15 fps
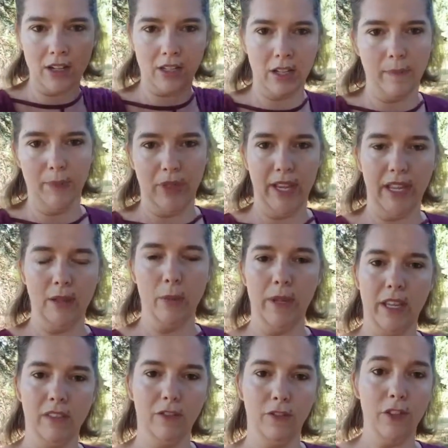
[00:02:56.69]
something and we
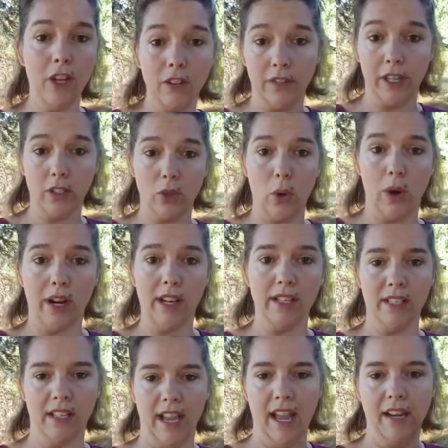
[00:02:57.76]
can feel
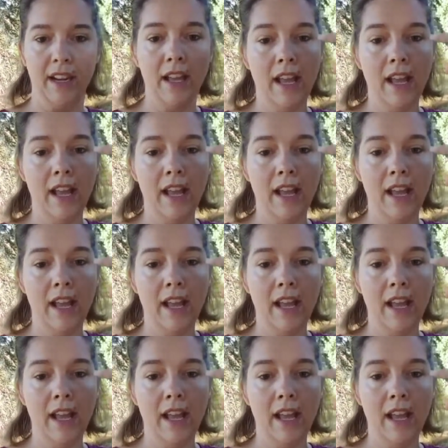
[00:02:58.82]
victorious again.